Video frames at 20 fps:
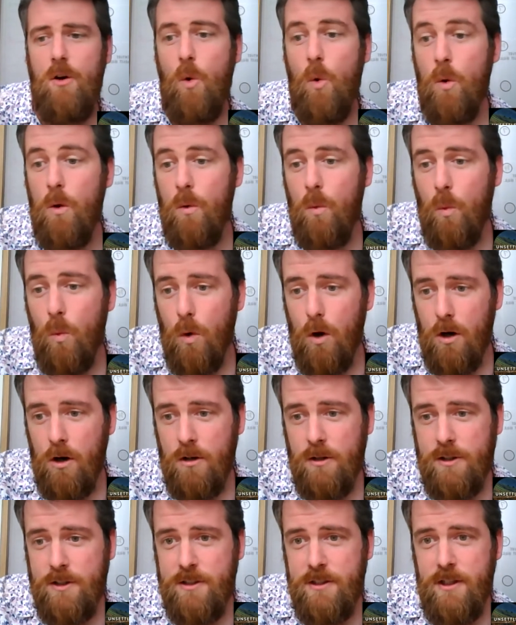or
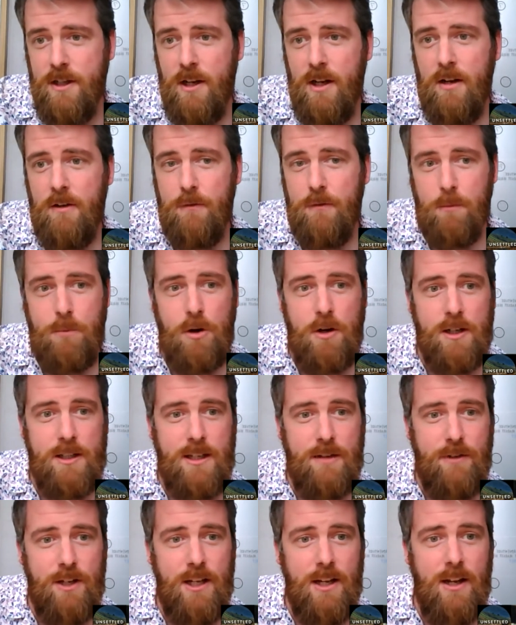worse for
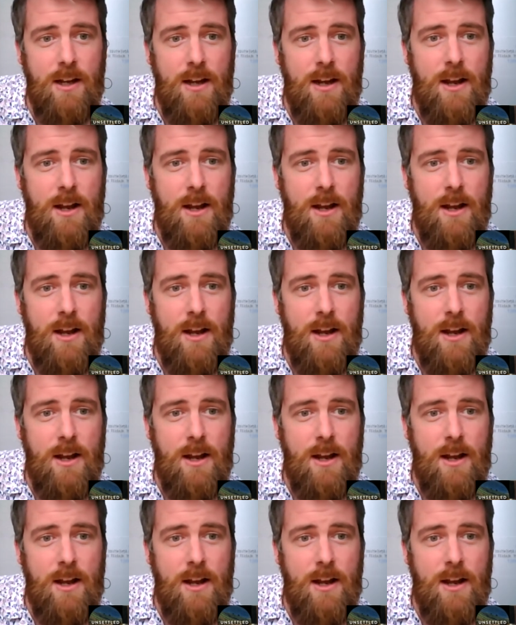productivity?